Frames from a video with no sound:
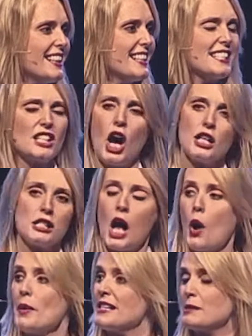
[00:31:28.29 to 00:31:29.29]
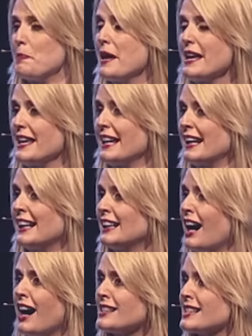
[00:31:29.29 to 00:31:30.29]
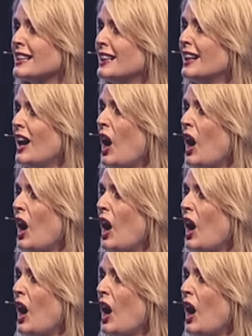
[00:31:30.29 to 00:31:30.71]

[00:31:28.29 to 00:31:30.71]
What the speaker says: Because God's always speaking and God's